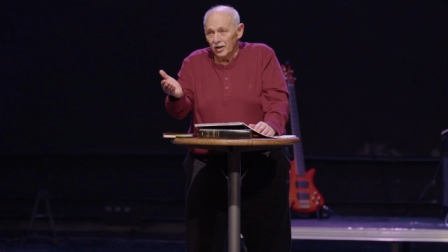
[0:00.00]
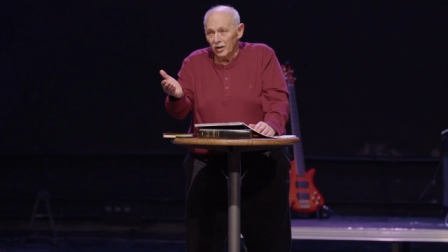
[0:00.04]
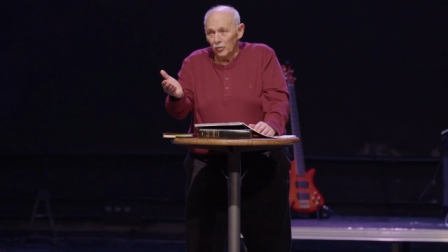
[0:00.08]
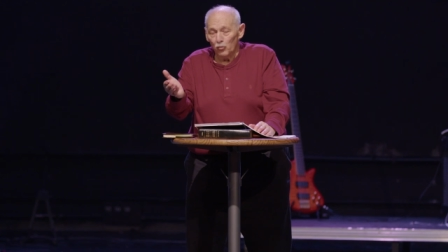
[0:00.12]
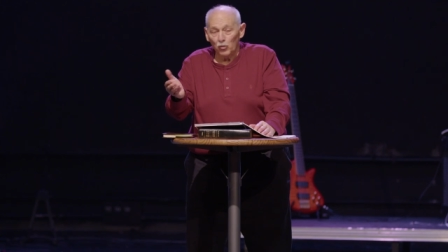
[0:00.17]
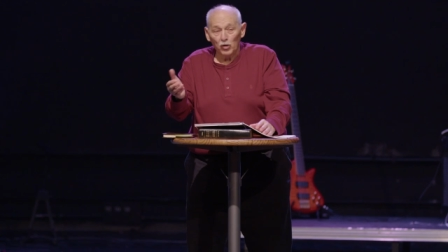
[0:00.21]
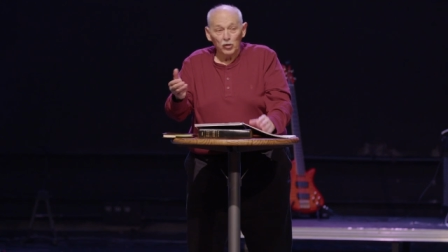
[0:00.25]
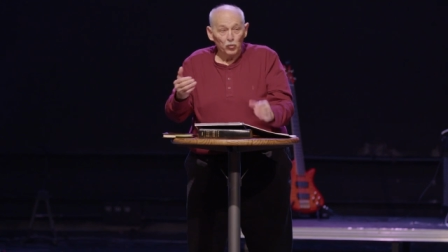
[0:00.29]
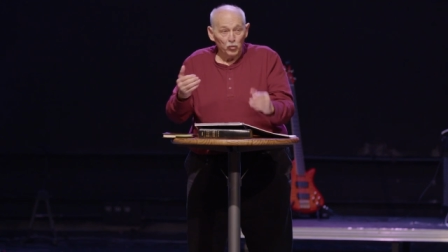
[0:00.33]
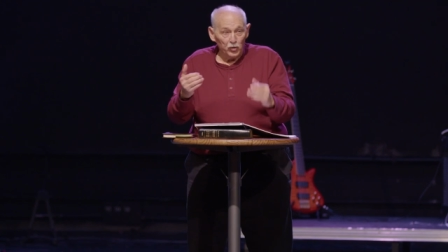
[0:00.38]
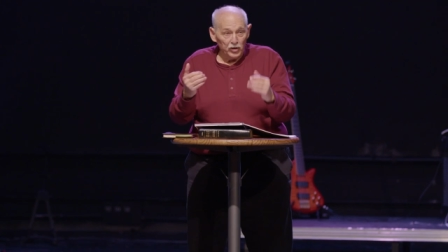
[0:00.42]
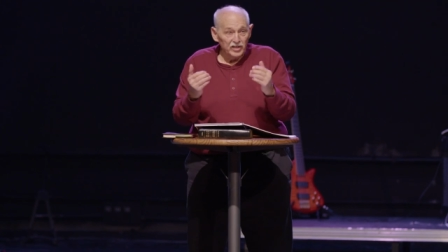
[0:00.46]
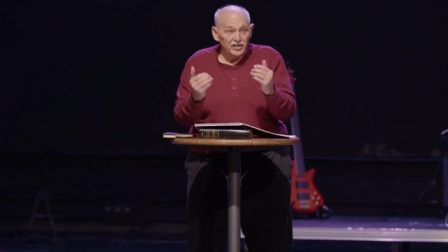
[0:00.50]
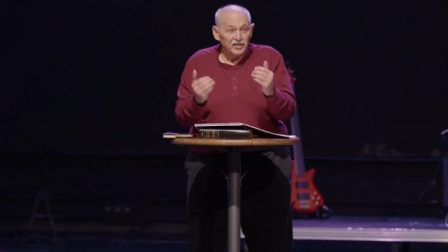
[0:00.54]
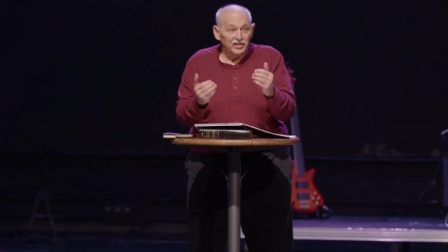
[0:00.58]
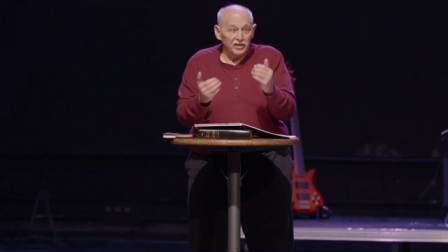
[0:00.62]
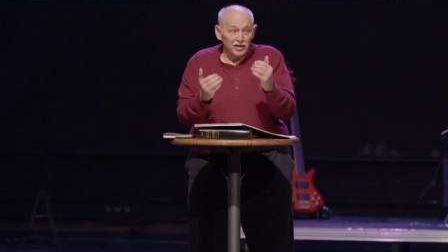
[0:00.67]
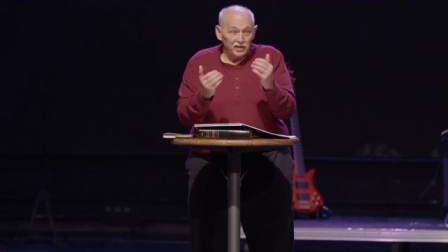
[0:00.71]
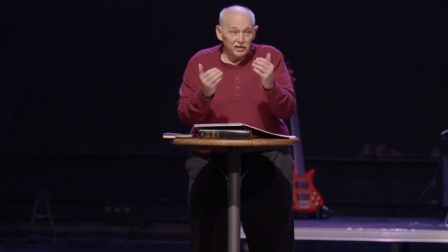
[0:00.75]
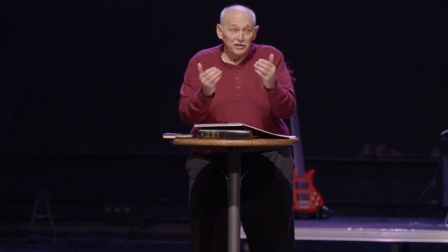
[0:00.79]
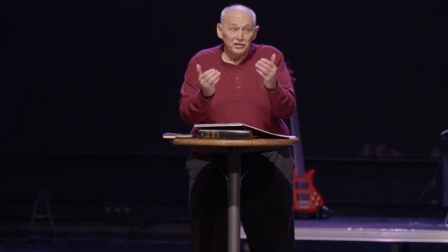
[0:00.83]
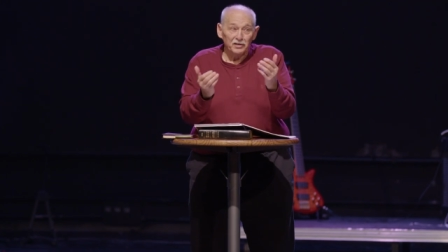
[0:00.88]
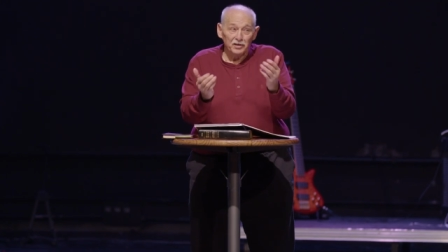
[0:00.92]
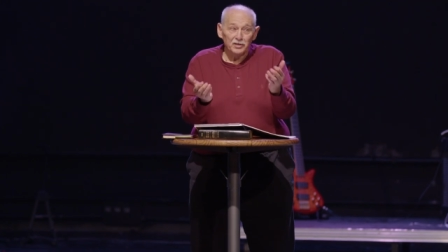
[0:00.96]
when we
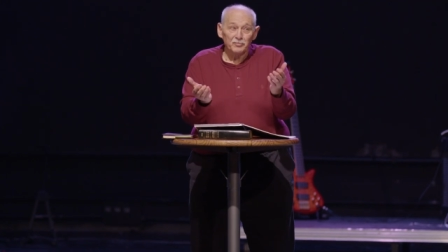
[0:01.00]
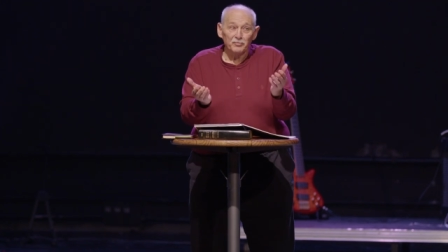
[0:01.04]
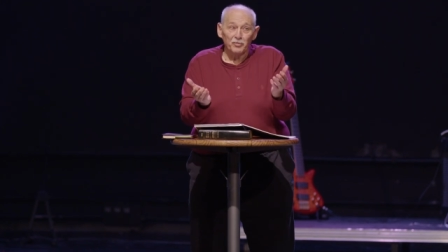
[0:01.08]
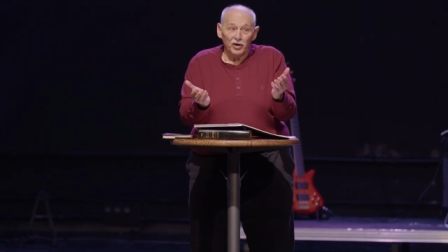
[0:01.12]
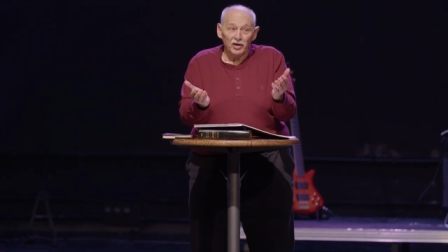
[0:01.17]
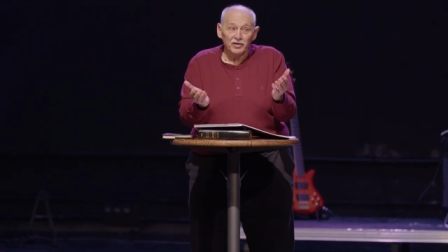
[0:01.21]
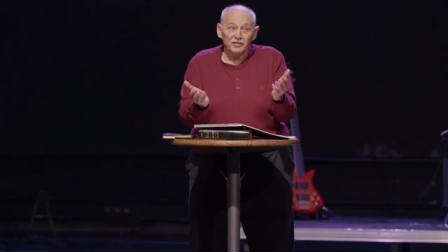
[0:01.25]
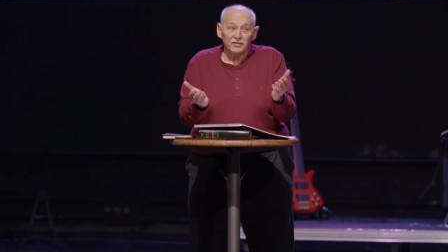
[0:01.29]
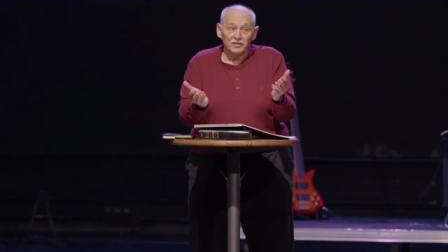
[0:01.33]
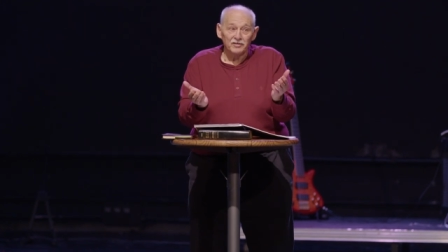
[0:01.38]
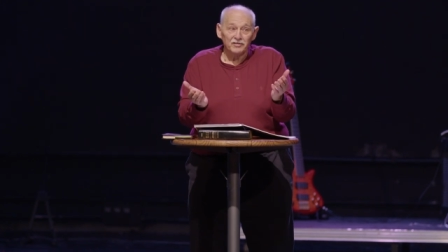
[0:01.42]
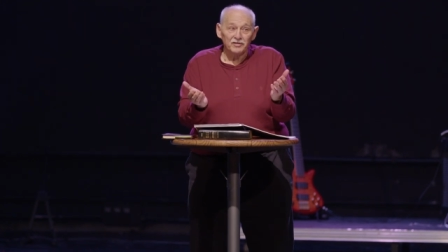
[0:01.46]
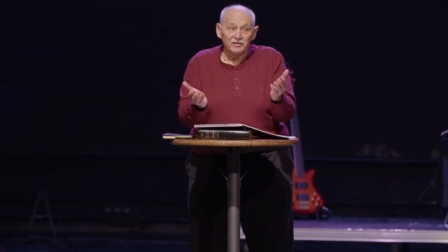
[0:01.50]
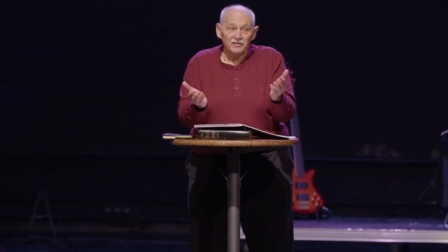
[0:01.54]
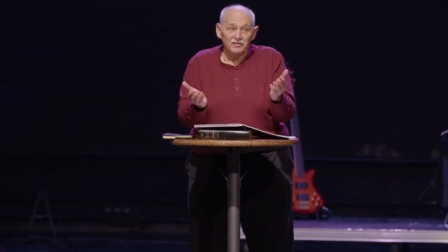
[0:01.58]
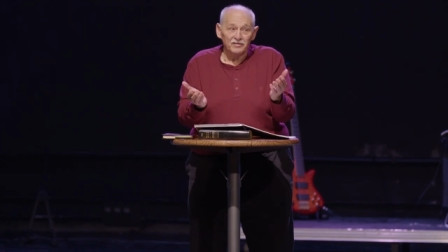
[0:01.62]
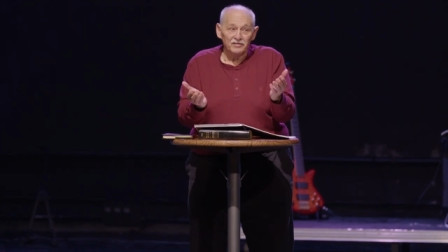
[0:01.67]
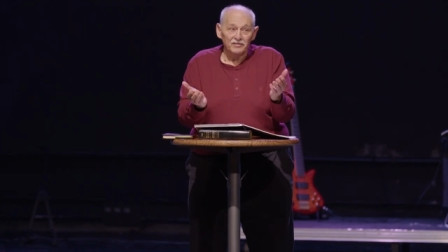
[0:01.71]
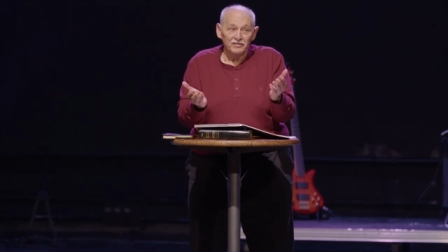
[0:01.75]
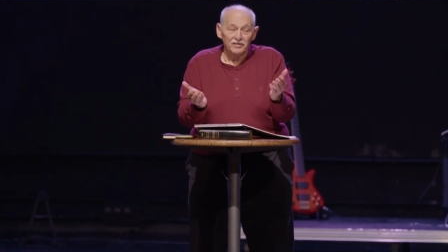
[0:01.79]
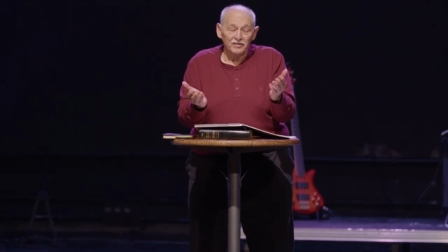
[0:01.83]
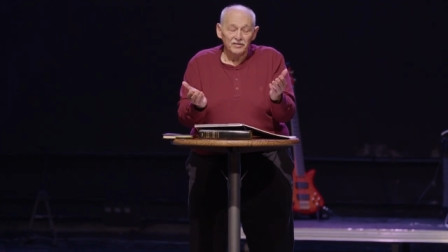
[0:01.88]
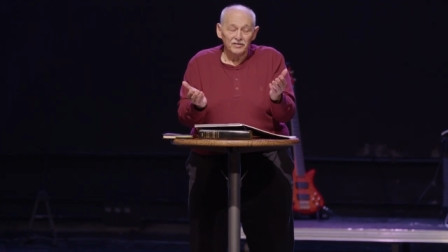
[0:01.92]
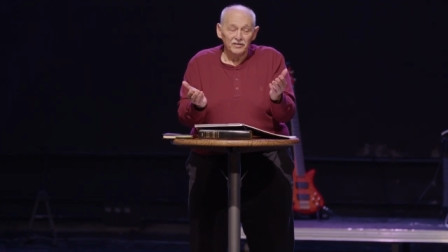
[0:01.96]
sit in his presence
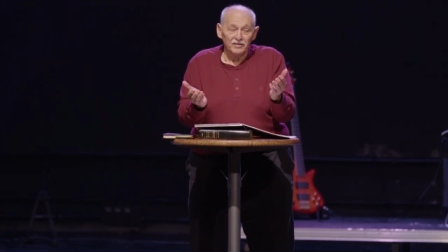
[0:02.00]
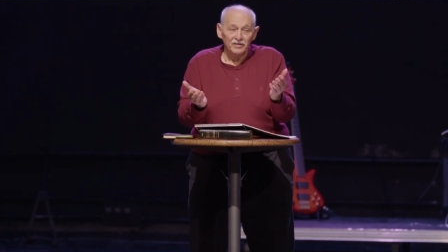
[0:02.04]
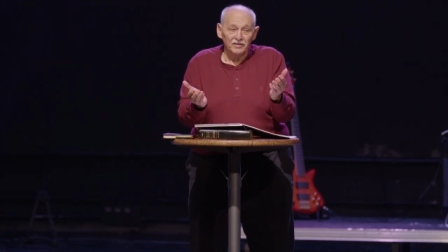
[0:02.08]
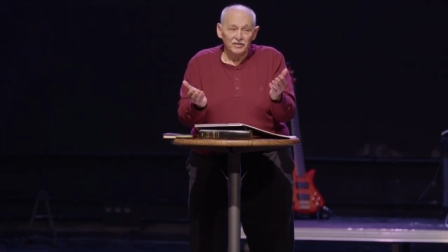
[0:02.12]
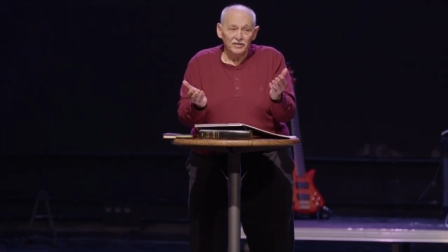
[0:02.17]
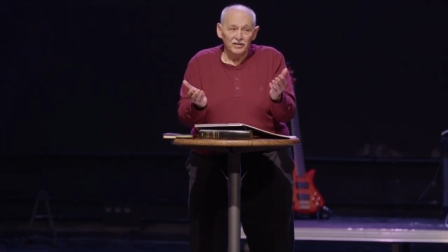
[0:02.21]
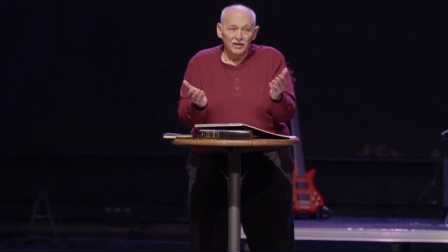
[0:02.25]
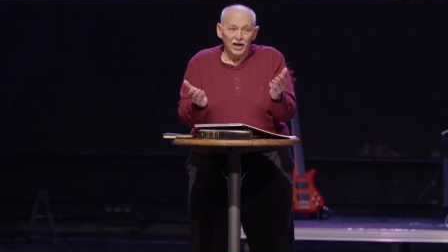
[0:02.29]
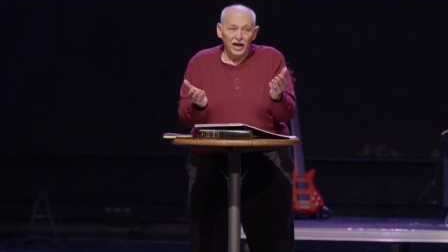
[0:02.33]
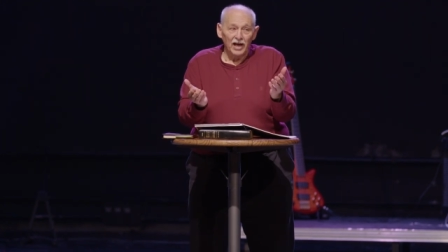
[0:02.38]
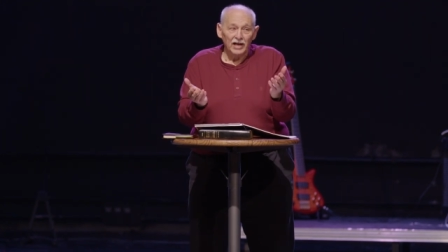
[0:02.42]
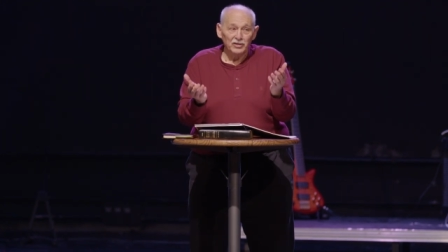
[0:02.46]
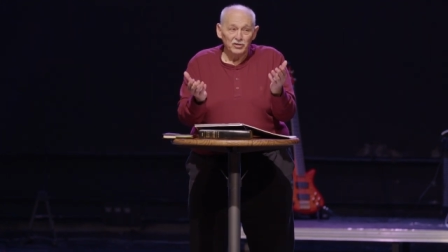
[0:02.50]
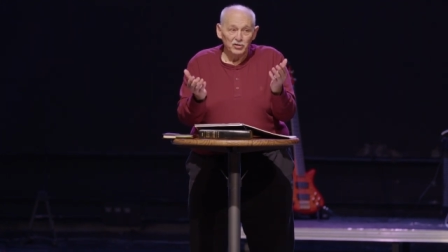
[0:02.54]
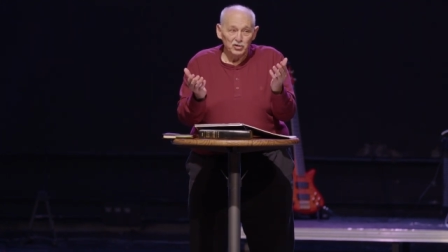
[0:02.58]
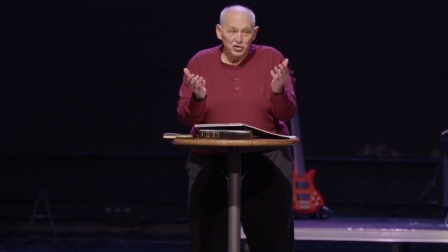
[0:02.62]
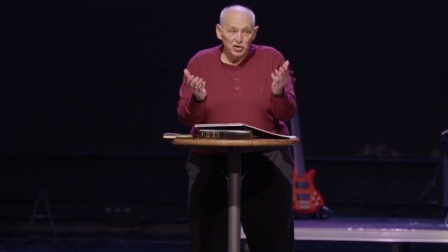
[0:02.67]
and